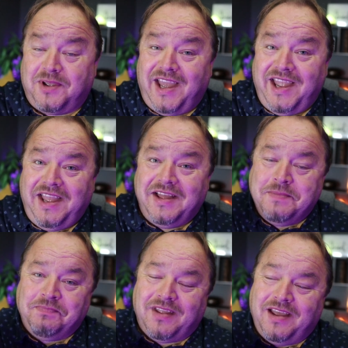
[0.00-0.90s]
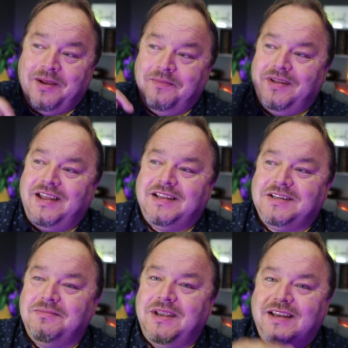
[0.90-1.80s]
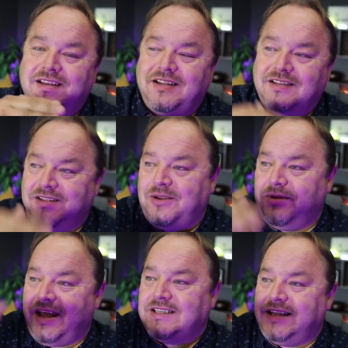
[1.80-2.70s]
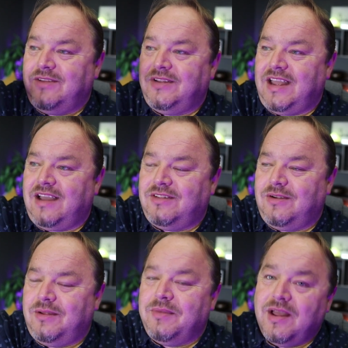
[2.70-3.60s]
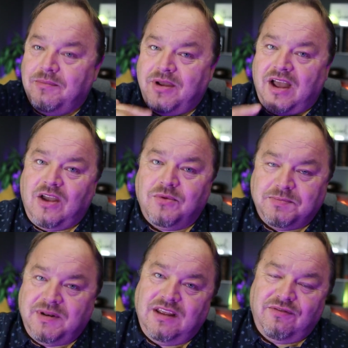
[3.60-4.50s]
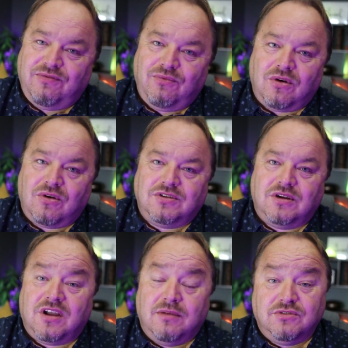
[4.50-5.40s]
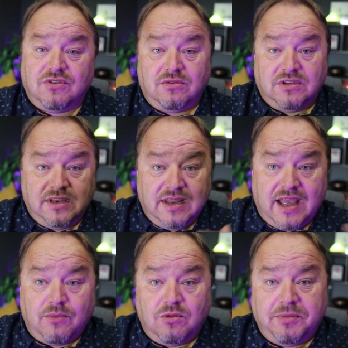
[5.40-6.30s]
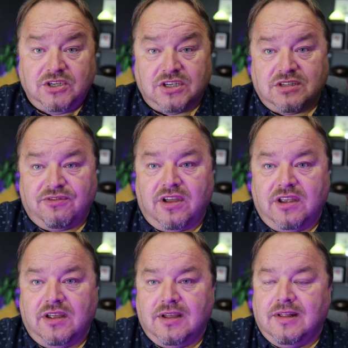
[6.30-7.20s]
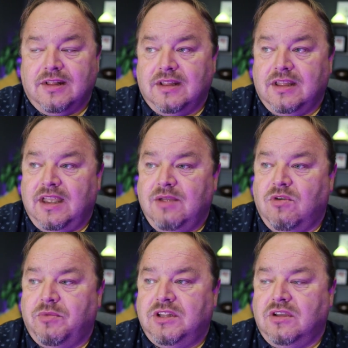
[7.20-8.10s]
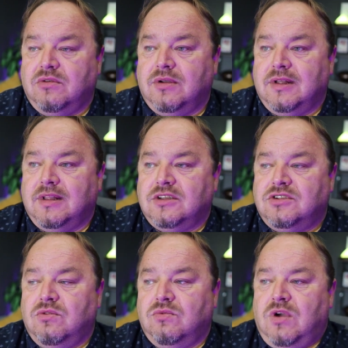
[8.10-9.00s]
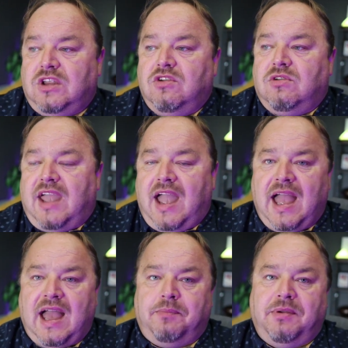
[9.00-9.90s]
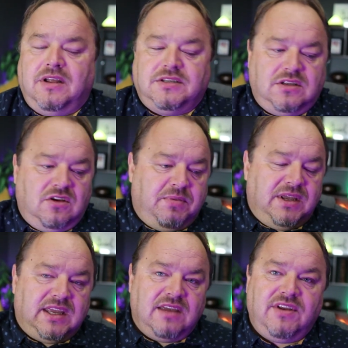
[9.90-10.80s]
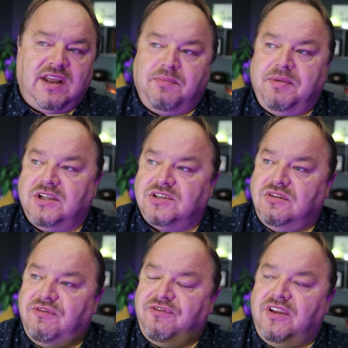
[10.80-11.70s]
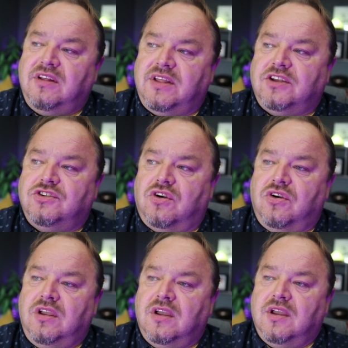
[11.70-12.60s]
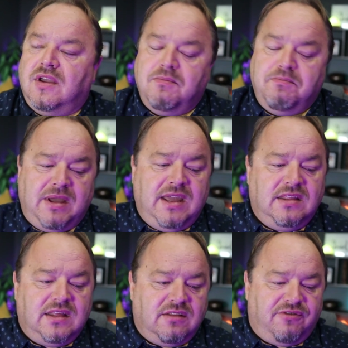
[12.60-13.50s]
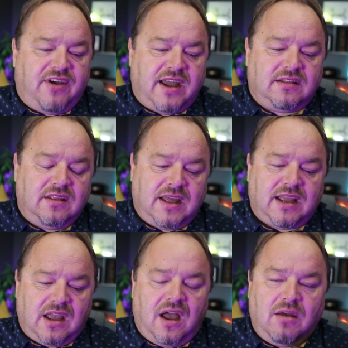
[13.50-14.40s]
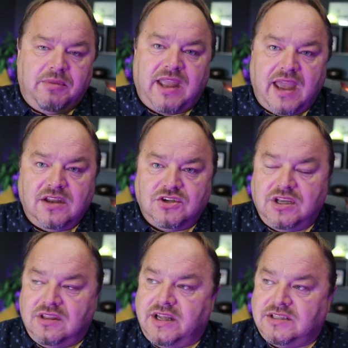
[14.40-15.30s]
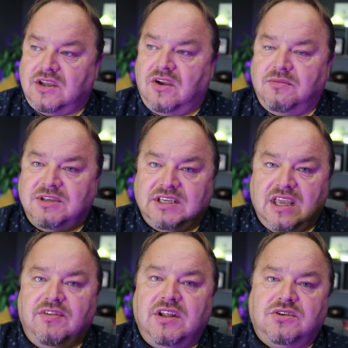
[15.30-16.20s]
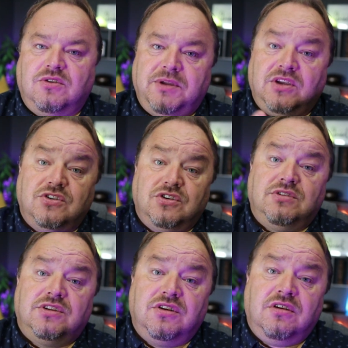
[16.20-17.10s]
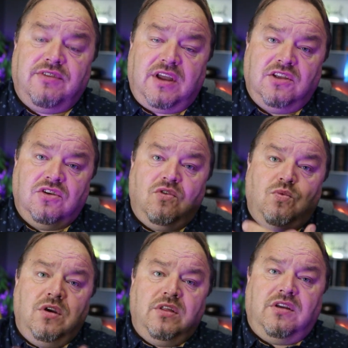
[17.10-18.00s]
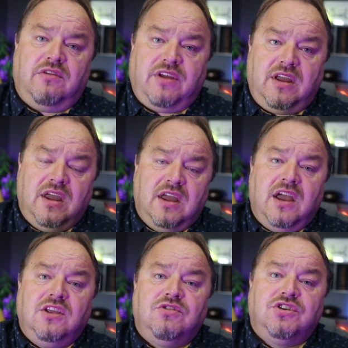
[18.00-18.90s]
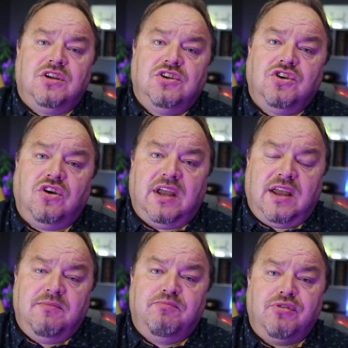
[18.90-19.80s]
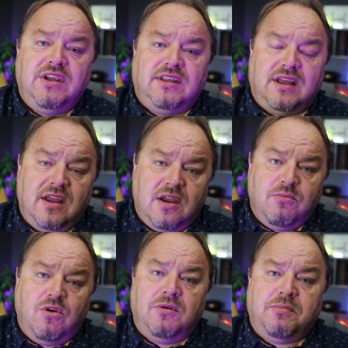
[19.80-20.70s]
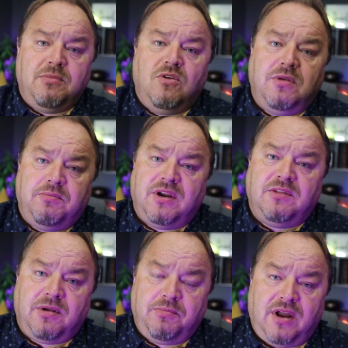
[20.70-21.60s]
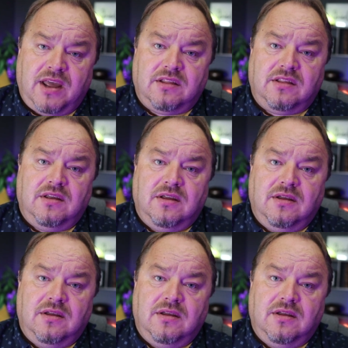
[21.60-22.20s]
Okay. Um, it doesn't mean that, you know, next day or the day after but I always believe what goes around comes around and that will be justified in what we do. So when you get happiness and you've been given happiness and you feel that joy, bathe in the fact that that karmic energy at that time is giving it to you because you deserve it and you're worthy of it and you should enjoy it and breathe it moment by moment, breath by breath.